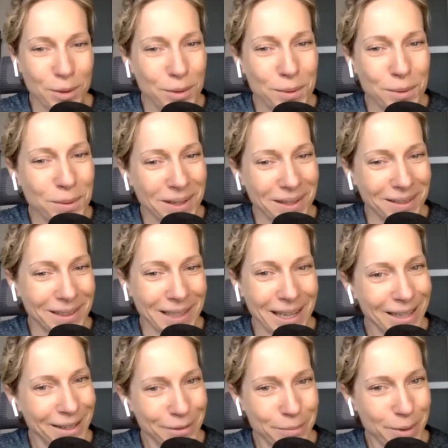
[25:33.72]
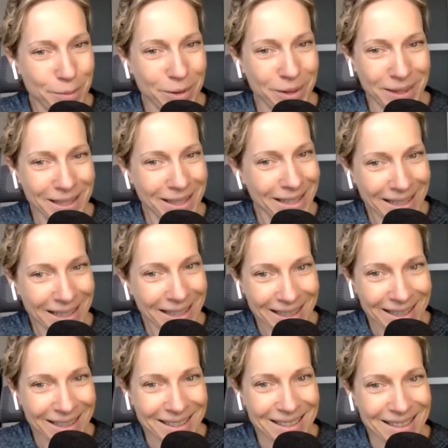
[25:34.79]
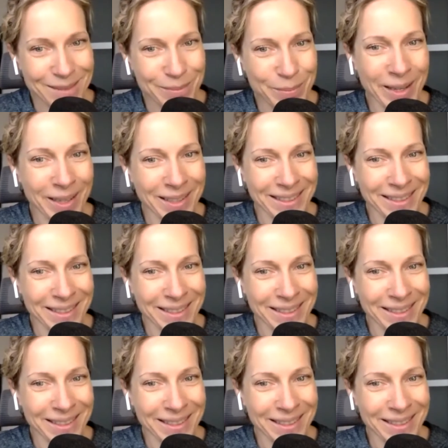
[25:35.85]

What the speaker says: Although a lot of people think it is, but